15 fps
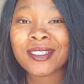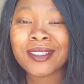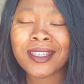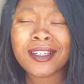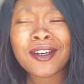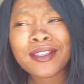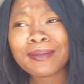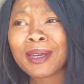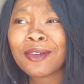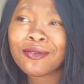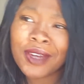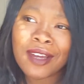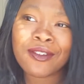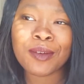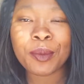She's like, "Oh, it's my
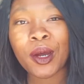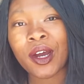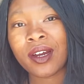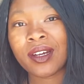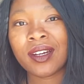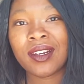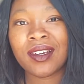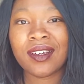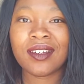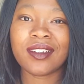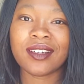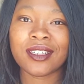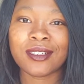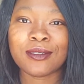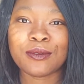favorite part
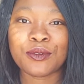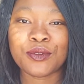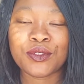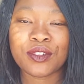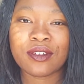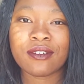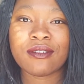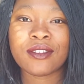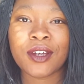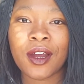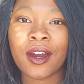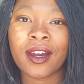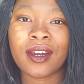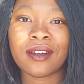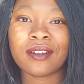of the
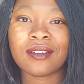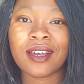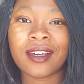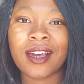heart.